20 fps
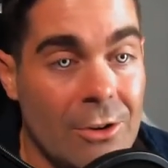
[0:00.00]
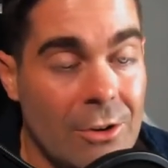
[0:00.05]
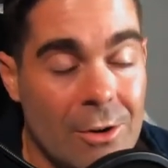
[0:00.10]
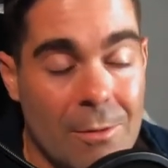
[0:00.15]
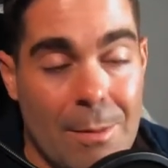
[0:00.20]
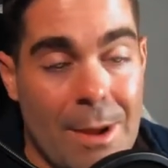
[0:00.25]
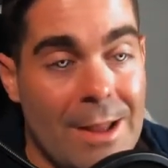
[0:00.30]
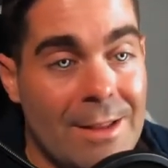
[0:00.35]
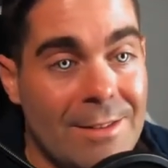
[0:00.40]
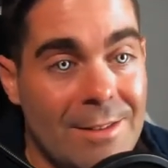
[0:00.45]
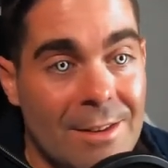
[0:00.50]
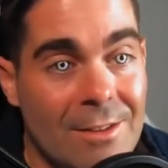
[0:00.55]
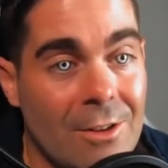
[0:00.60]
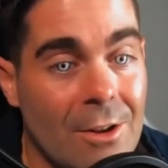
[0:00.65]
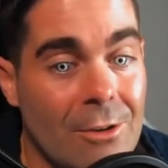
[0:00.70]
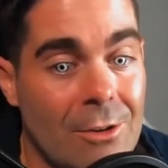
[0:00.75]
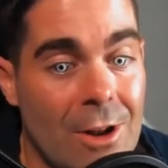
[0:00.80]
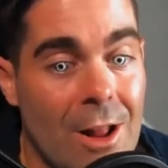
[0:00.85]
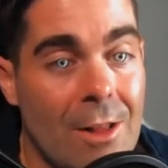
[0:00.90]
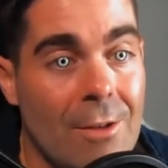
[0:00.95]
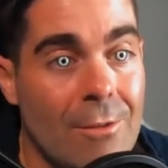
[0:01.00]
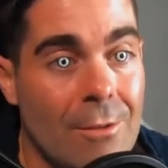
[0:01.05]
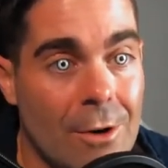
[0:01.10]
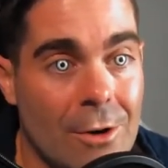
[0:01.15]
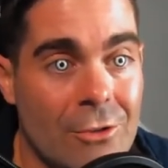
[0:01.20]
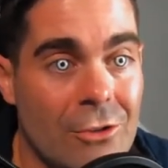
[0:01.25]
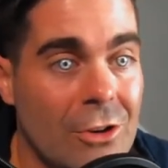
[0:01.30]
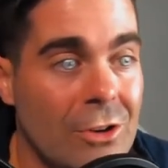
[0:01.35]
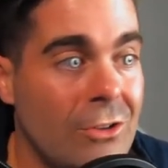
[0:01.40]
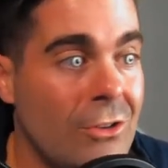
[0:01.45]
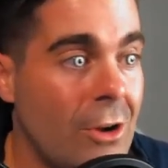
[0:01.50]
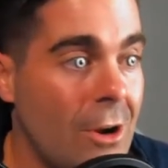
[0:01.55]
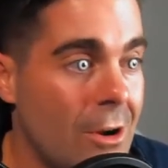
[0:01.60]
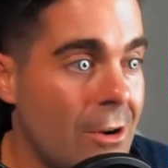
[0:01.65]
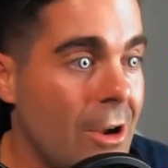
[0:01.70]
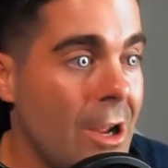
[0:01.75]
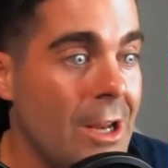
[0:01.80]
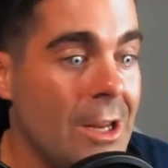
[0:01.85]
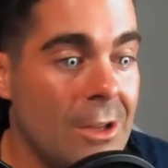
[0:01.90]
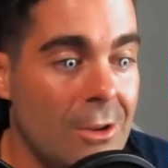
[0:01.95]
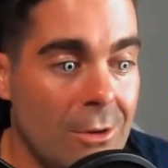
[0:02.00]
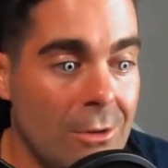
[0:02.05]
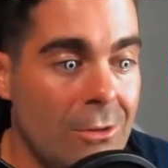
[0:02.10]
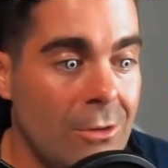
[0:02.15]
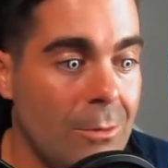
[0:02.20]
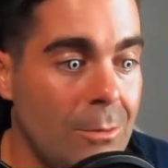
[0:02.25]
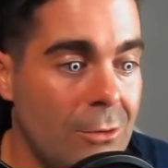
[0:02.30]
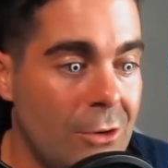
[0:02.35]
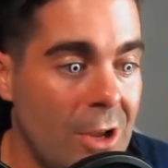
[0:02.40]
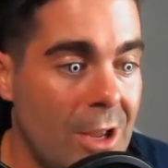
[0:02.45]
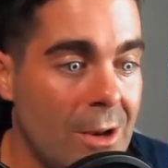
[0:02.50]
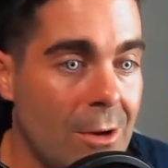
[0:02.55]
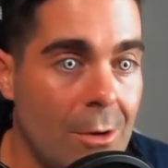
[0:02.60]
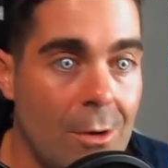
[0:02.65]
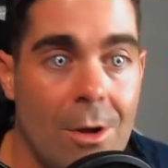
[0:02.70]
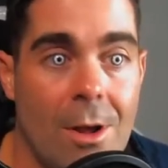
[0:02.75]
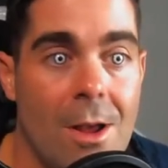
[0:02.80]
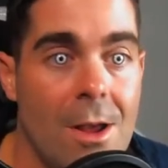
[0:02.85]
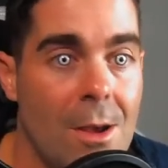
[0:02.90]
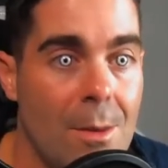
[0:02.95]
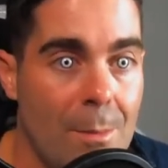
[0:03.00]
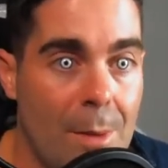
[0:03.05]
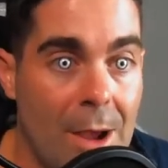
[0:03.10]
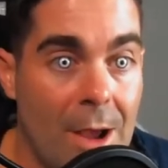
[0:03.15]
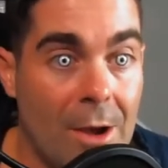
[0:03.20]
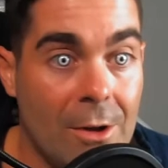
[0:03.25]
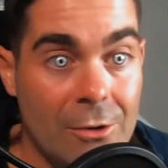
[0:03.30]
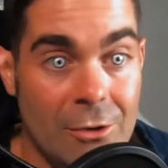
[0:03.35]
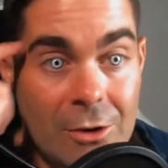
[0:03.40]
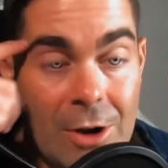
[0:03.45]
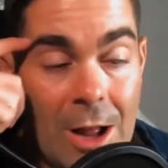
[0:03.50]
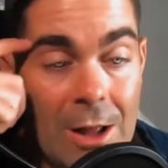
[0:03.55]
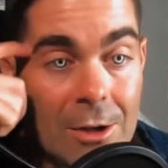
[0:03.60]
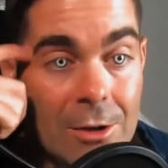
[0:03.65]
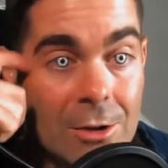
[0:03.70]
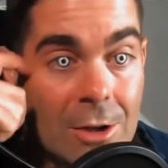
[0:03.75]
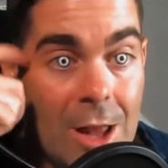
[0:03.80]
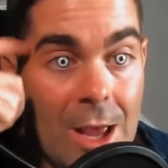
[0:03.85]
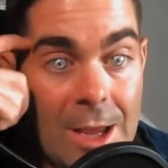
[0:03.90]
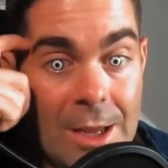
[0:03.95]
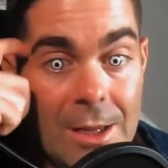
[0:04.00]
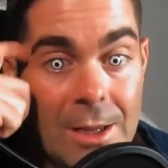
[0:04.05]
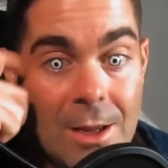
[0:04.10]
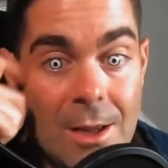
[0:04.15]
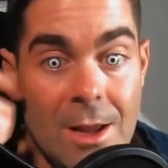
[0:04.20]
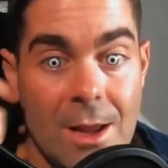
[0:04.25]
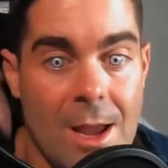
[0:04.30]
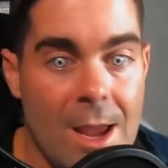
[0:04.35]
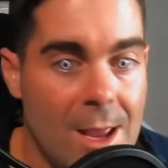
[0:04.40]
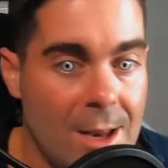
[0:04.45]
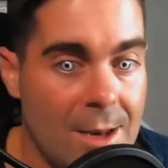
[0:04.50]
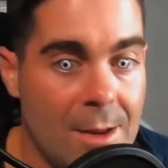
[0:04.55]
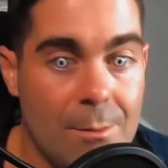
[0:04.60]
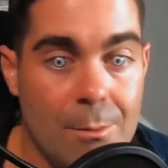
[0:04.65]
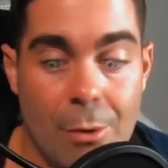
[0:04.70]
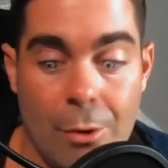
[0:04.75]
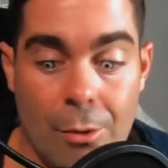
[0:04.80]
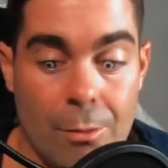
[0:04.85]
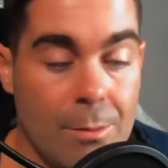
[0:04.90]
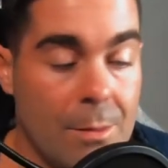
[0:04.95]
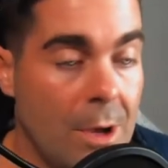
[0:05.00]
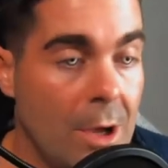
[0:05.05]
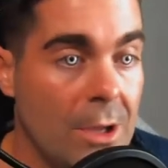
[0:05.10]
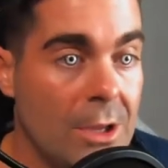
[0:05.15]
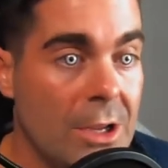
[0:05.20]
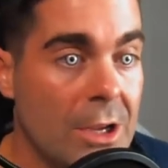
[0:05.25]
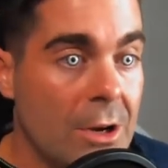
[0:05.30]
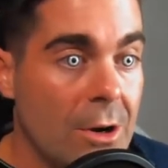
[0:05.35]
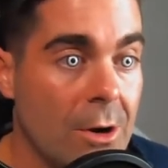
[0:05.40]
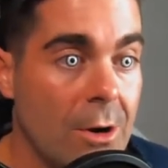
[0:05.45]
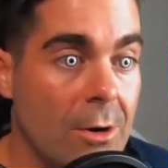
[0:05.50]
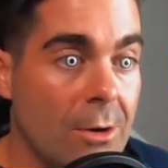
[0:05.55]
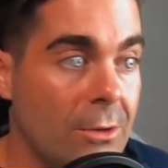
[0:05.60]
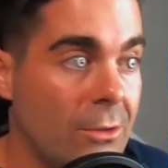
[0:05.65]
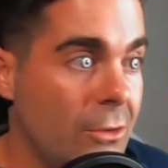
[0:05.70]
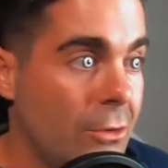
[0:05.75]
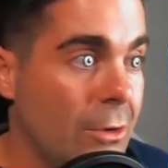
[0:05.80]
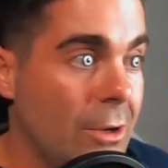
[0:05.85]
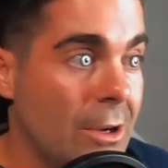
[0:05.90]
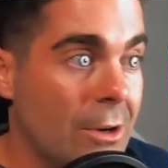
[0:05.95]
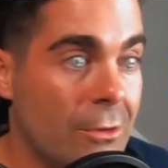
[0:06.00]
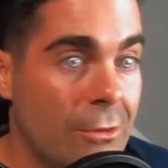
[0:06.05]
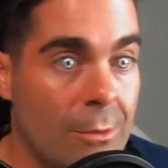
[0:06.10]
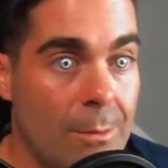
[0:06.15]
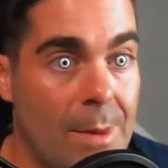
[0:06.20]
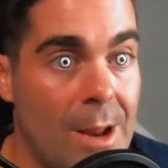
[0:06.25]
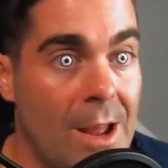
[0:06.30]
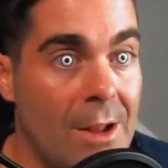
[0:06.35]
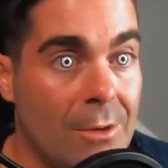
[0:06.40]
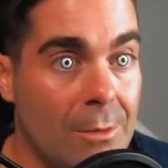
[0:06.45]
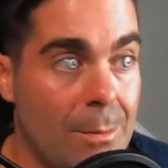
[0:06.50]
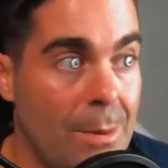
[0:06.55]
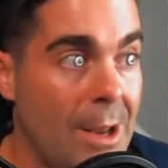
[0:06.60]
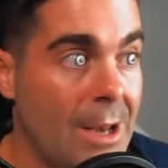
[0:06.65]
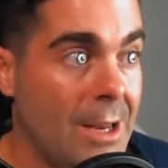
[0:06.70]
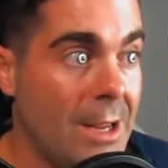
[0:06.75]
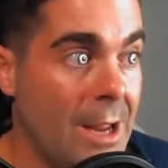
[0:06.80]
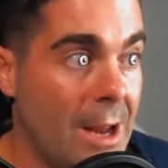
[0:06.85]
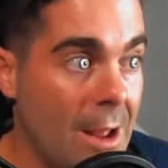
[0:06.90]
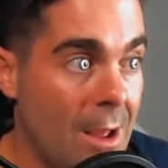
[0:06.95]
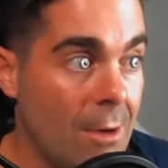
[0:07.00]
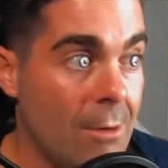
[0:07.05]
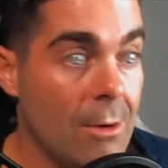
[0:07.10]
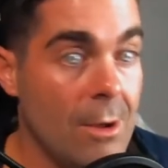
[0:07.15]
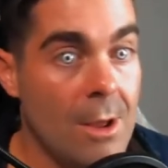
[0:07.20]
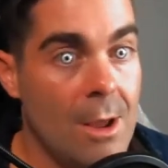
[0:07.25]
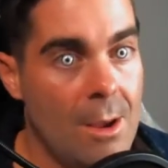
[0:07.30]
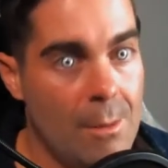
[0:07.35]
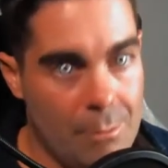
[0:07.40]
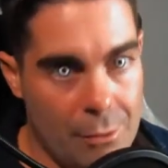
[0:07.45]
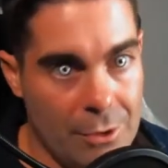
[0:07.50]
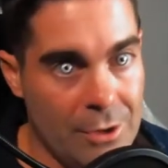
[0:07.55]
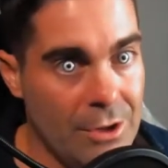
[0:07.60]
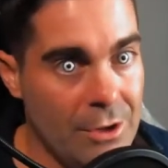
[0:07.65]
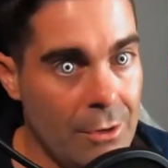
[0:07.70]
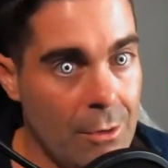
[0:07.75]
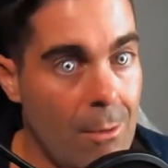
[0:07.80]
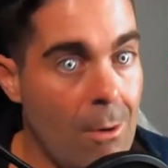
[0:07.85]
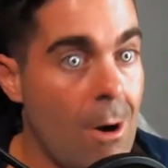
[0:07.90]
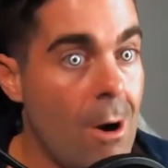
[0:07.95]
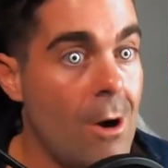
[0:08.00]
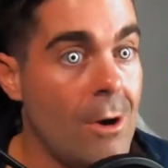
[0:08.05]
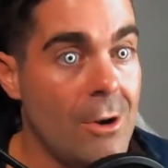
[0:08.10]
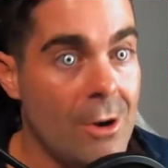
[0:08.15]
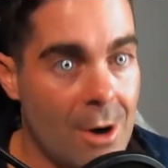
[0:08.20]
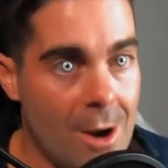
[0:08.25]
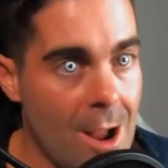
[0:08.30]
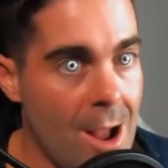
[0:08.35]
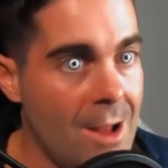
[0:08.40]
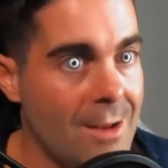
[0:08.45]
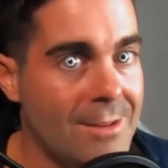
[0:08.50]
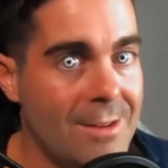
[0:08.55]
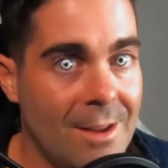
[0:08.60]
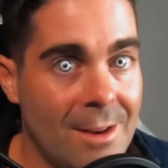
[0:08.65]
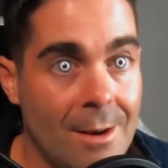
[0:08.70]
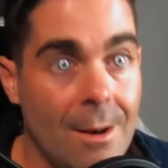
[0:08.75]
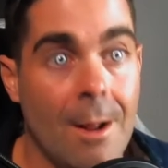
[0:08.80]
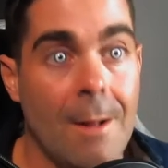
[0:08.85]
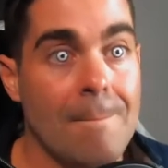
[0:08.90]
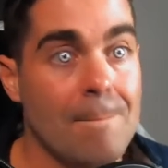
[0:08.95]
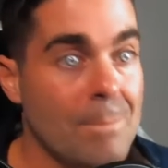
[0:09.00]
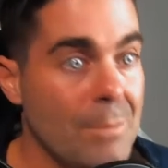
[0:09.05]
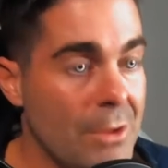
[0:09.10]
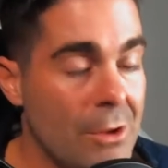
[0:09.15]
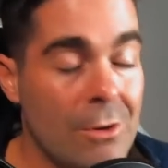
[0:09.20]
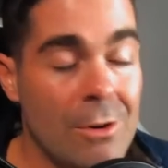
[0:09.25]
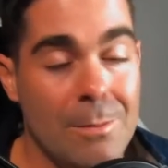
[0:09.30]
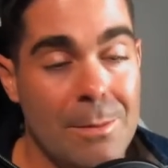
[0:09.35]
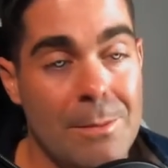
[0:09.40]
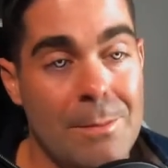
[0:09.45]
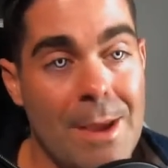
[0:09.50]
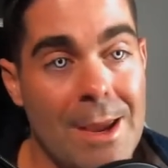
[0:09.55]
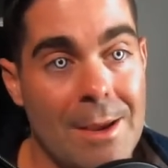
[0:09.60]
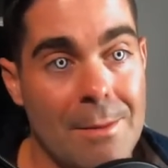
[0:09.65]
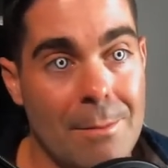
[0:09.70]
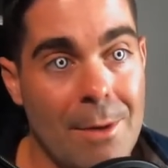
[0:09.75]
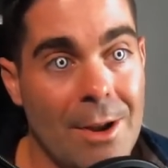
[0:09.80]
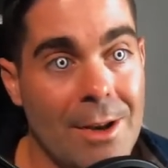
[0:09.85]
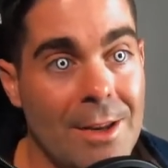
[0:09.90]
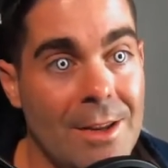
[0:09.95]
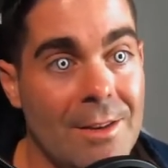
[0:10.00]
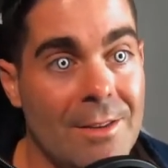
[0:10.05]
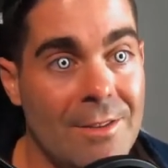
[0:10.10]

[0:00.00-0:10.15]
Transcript: You can buy a $600 version, start creating a YouTube channel, buy a $100 light, and then boom, a year, 2 years from now, depending how pretty you are, your content, you could be making money.